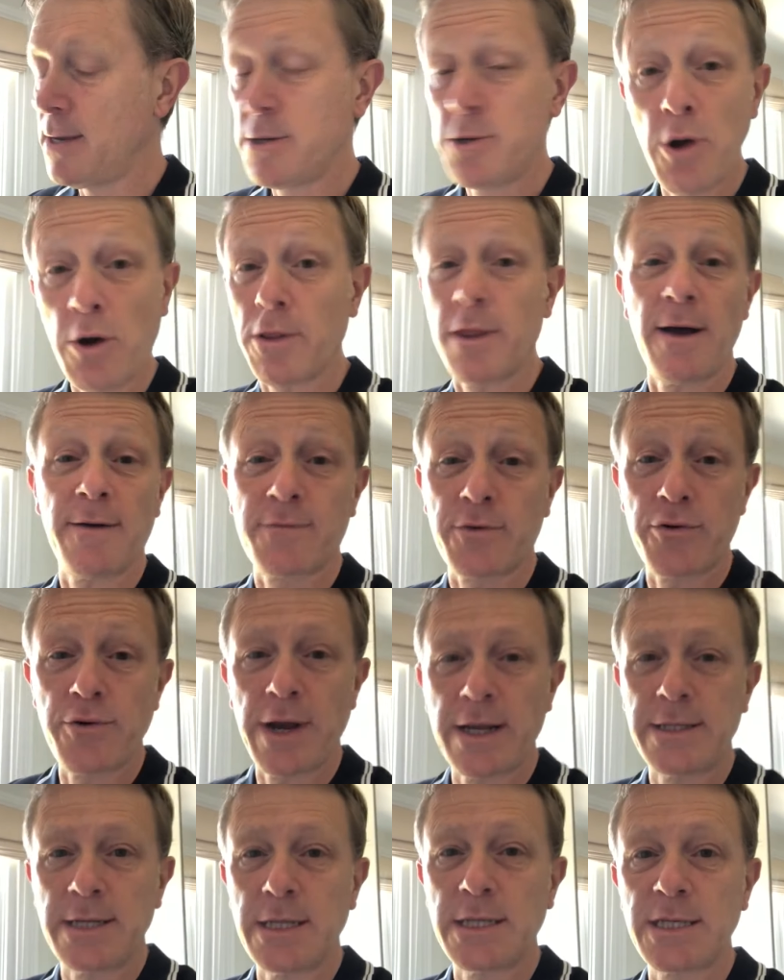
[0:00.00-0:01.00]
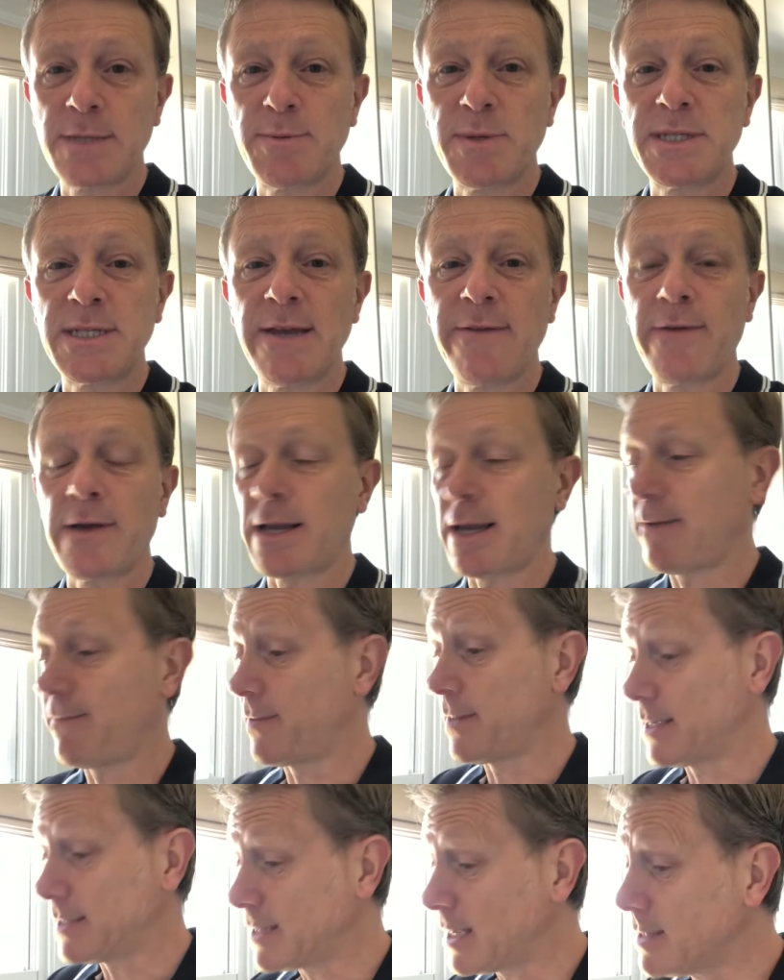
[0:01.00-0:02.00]
Not that I've created specifically
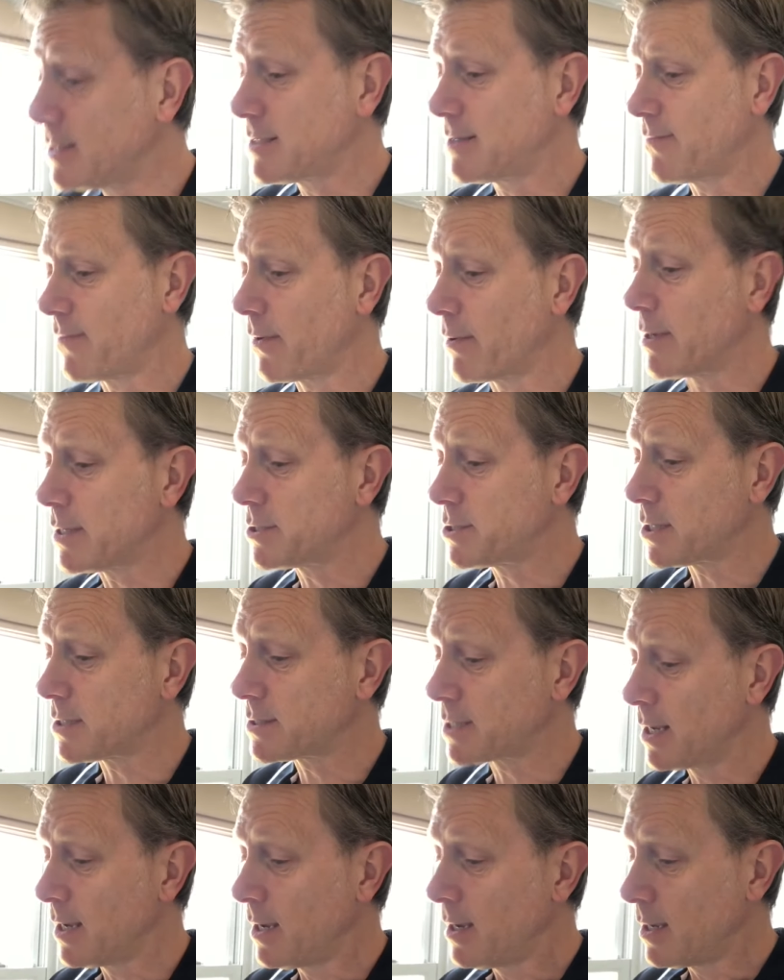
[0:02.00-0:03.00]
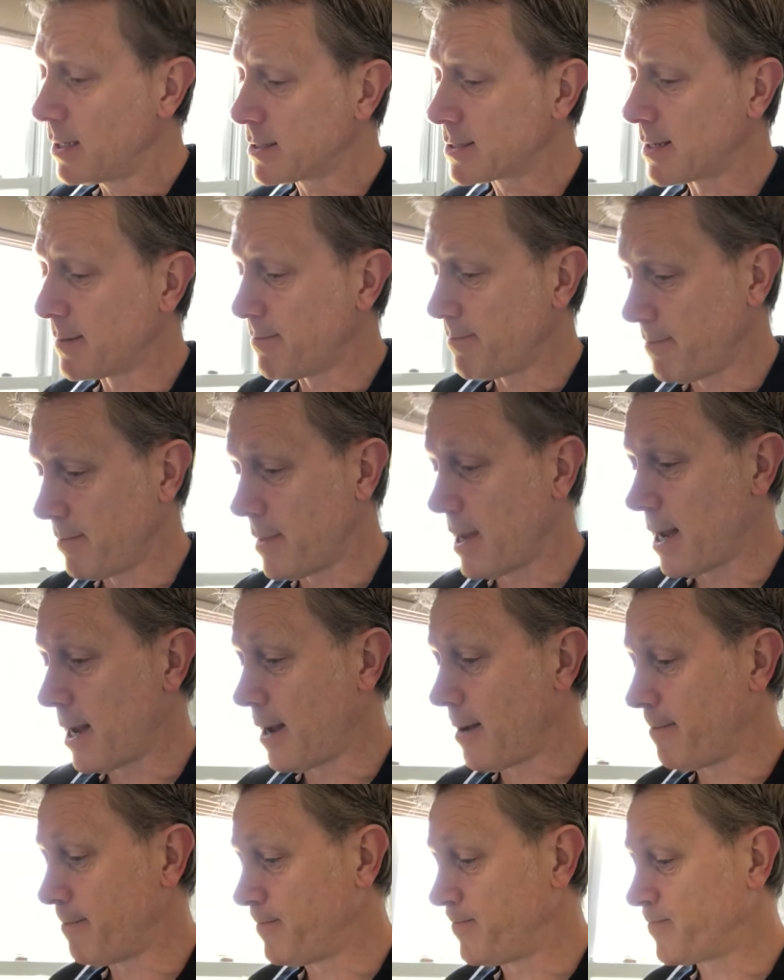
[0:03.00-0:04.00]
for this interview, it's just
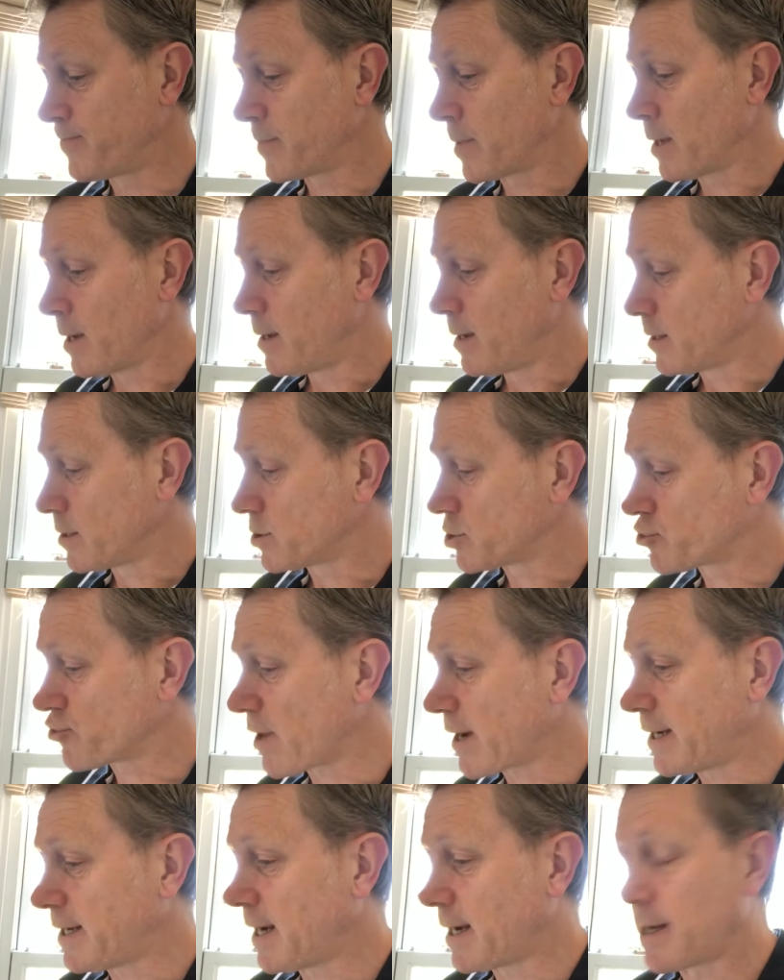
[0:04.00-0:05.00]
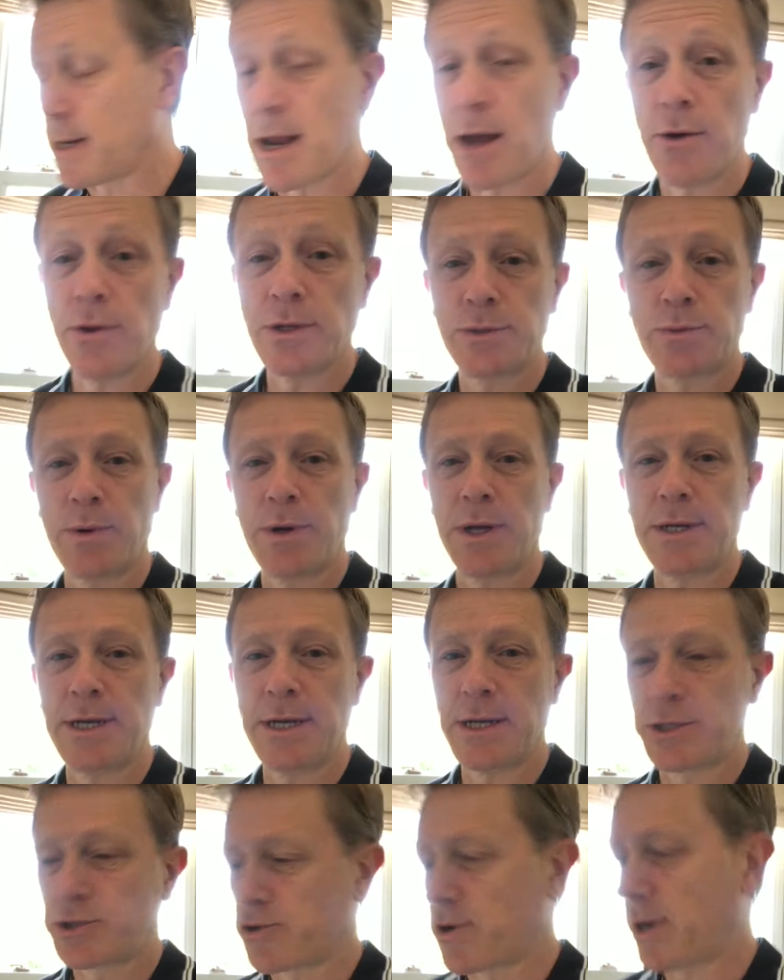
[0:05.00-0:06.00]
some training notes when I
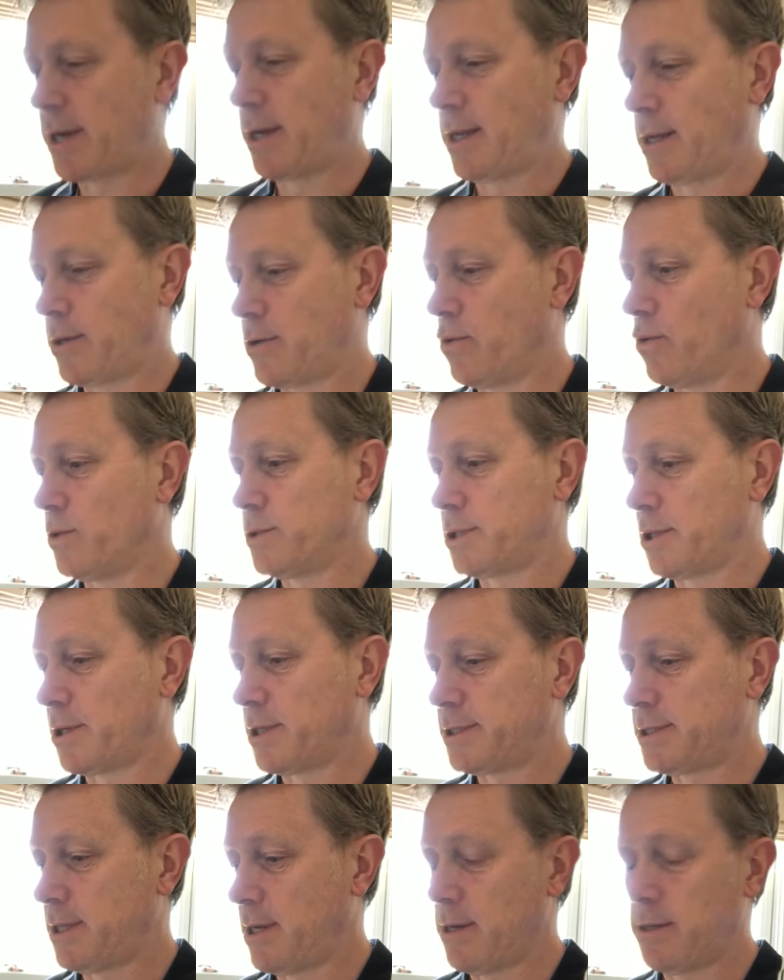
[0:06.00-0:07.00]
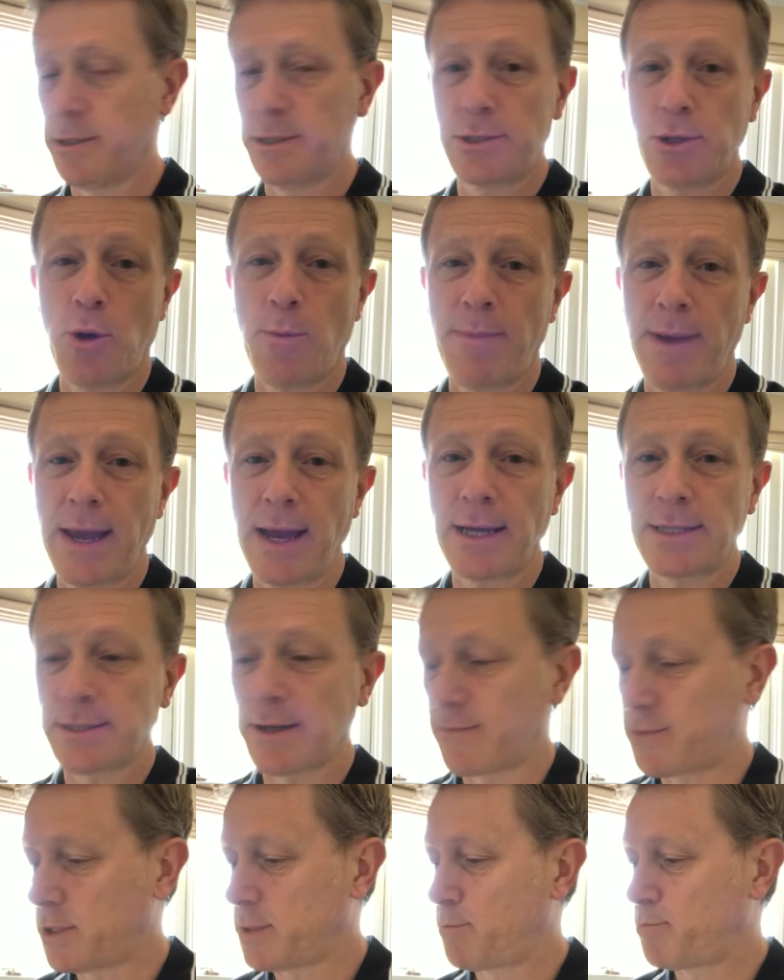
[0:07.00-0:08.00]
did a training course on a certain topic.
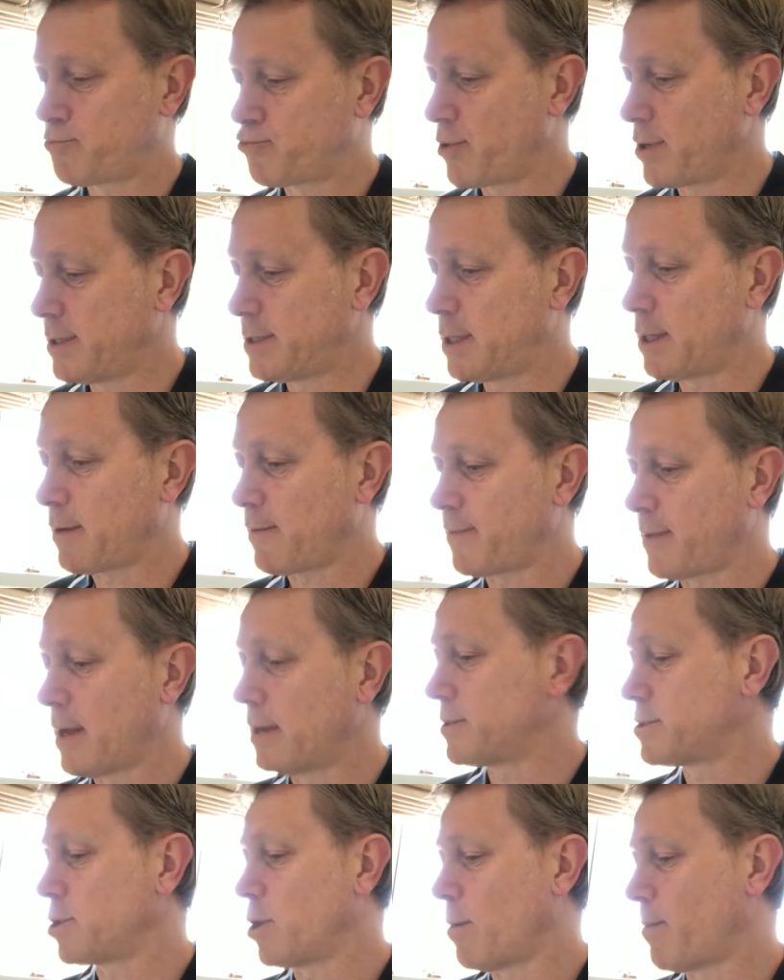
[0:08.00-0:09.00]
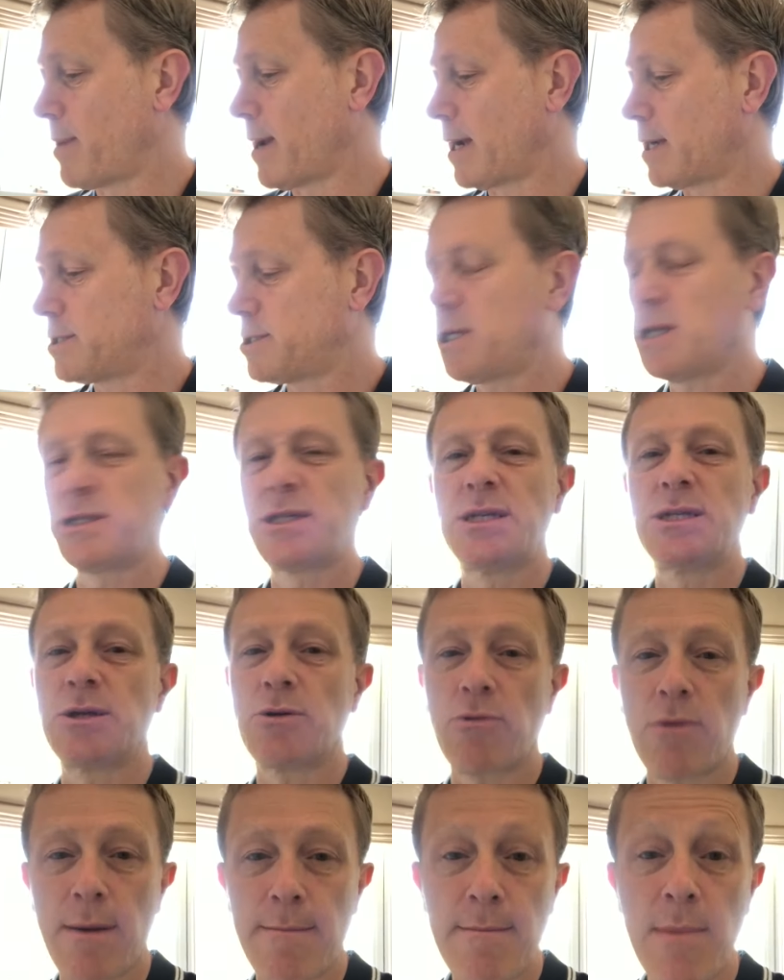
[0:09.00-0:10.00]
So I've just printed off those topics just as
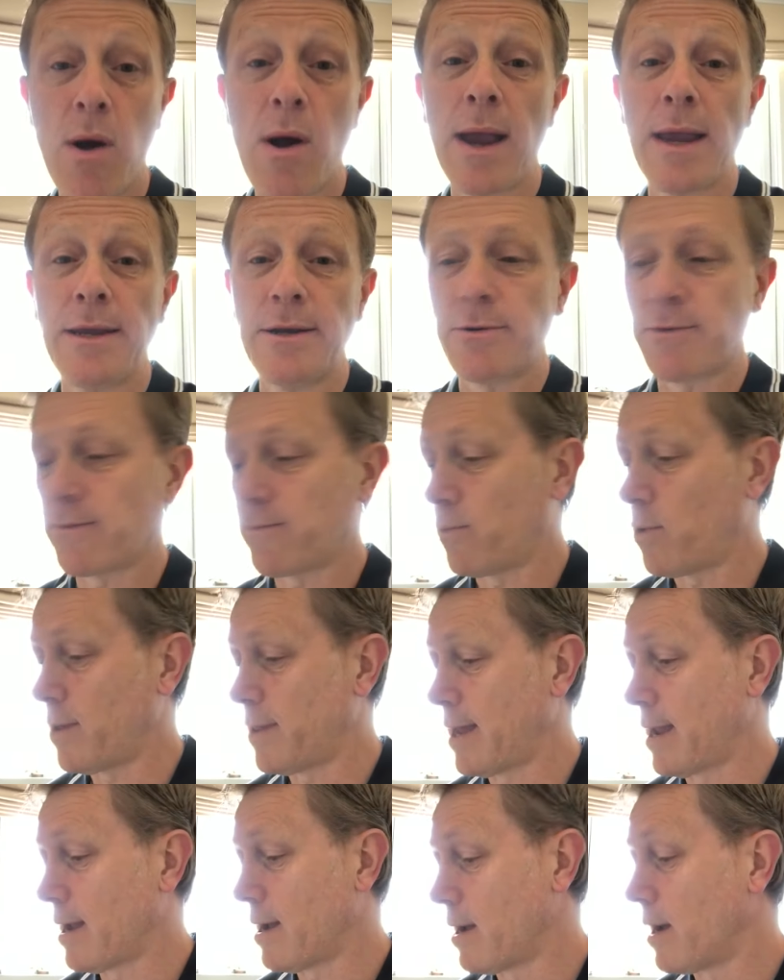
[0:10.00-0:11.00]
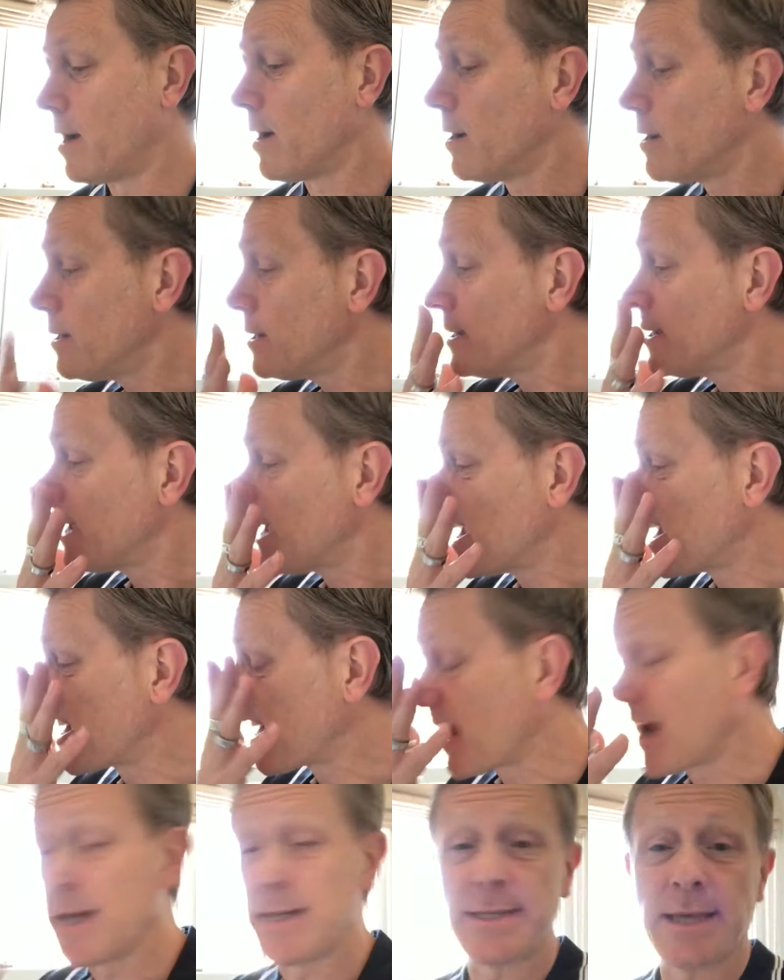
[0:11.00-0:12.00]
a reminder of what they are in
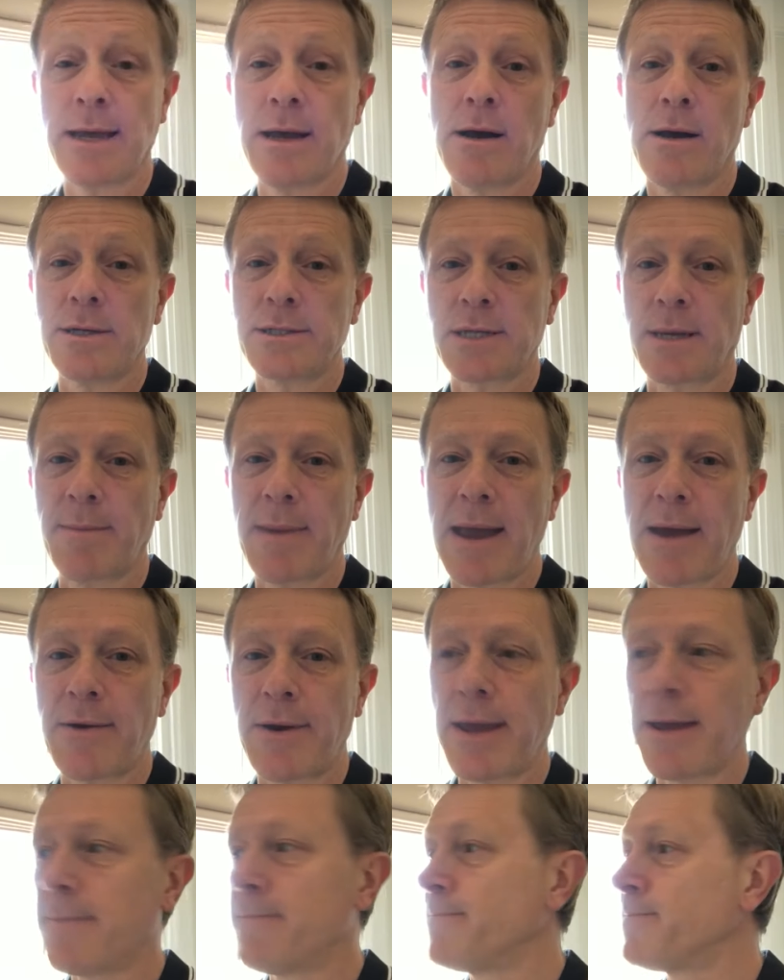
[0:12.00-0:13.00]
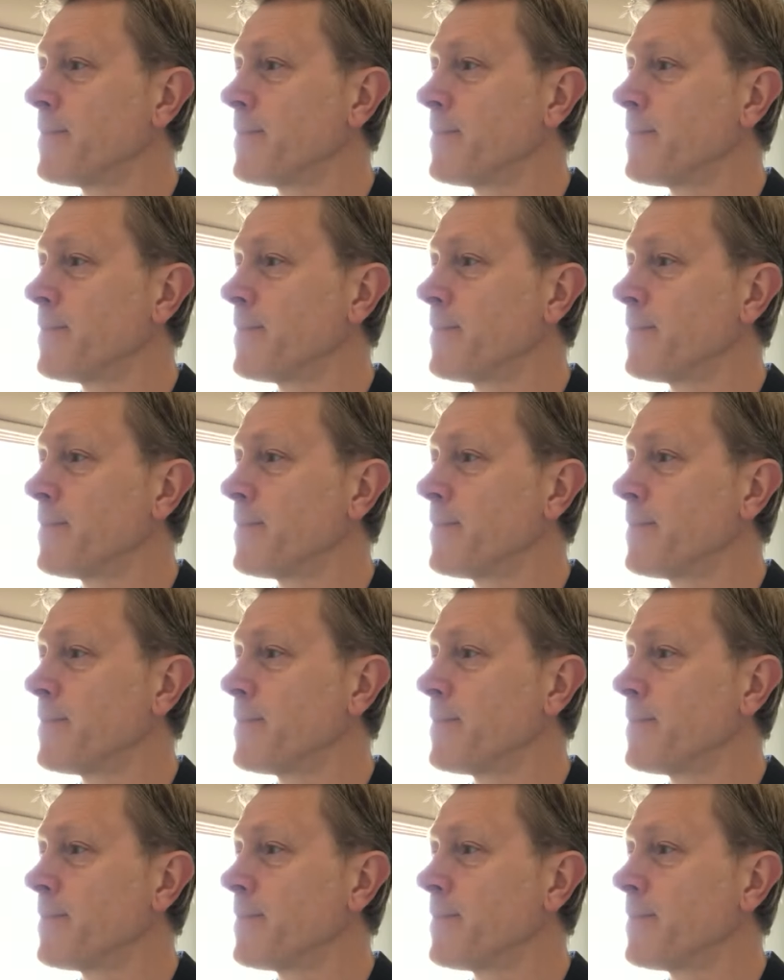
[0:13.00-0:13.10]
case they ask about it.